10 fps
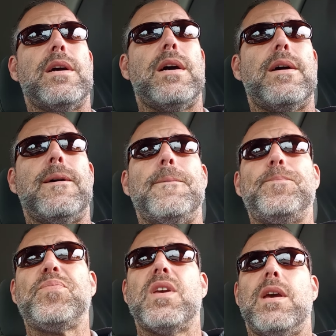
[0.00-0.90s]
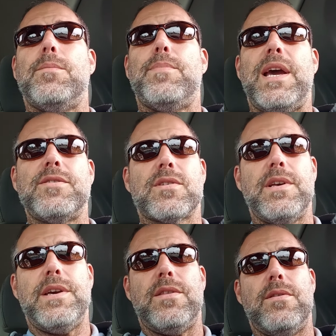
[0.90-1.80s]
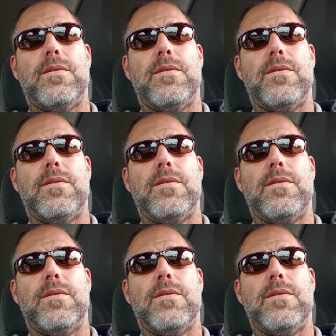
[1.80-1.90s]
uh, and basically.